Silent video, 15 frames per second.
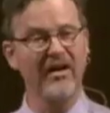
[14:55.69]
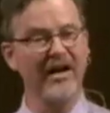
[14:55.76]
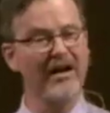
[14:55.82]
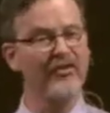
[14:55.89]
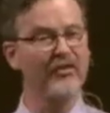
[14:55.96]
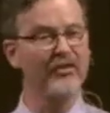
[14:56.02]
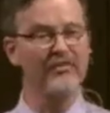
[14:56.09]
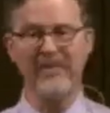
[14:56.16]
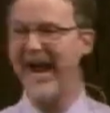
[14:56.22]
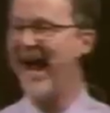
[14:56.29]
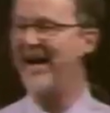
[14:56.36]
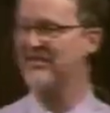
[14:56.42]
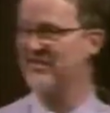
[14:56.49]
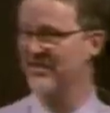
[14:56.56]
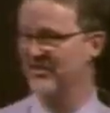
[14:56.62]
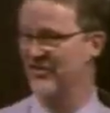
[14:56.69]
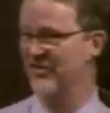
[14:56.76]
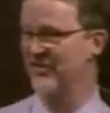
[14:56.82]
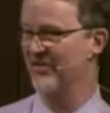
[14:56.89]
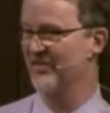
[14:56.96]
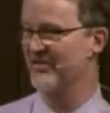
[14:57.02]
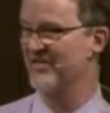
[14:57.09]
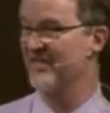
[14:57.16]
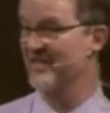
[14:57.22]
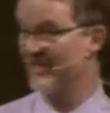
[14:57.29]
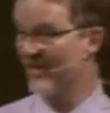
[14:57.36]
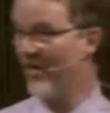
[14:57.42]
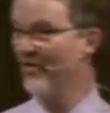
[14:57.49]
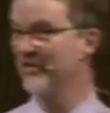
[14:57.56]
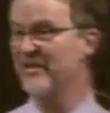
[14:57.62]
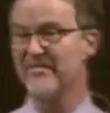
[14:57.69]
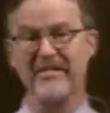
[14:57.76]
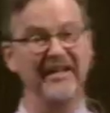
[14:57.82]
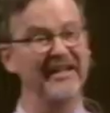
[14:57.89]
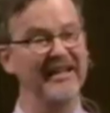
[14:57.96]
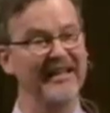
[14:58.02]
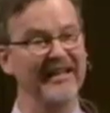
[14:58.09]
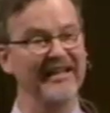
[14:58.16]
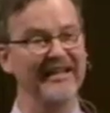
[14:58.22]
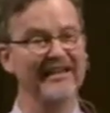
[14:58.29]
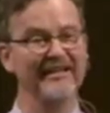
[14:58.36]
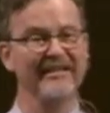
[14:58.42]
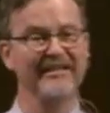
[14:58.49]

other passengers is ultimately